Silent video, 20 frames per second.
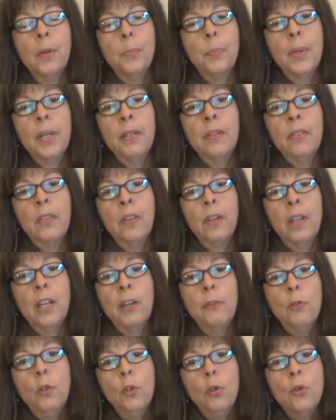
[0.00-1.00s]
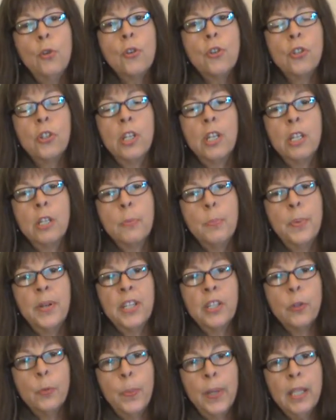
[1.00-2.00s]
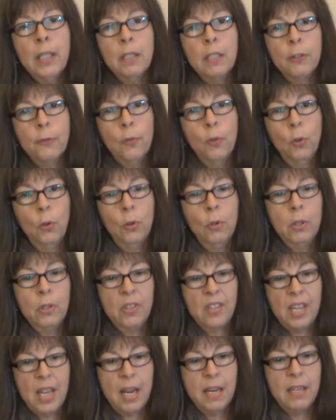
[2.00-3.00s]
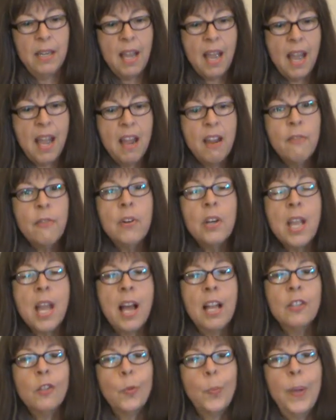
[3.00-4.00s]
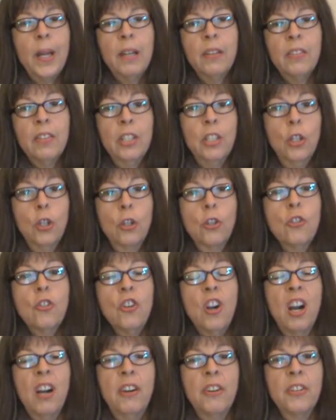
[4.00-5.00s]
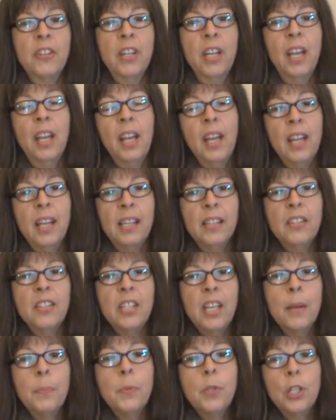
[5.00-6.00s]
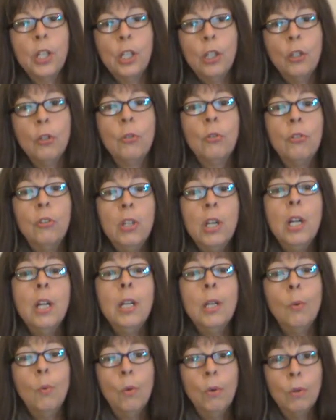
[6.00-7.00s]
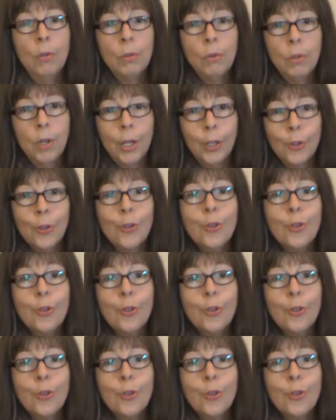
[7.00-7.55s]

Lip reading: But the evolutionary perspective looked at every aspect in your chart as something you really and